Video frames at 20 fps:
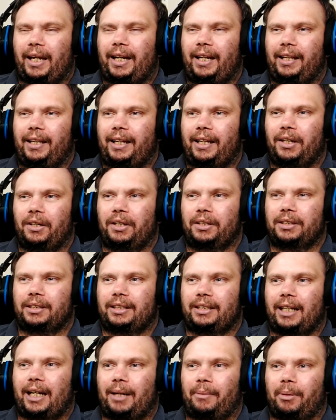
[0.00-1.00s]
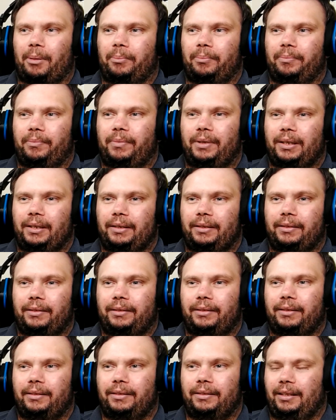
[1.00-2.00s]
How did that not stab him?
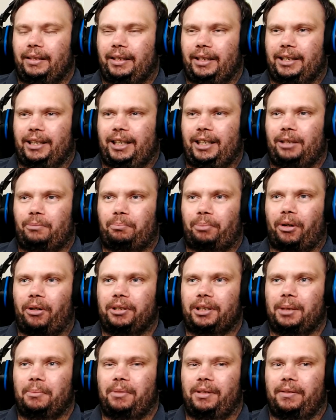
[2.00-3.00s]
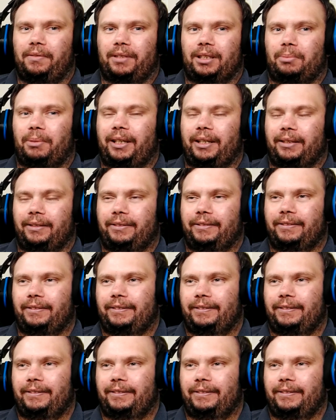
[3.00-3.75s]
She just poked him into the spear.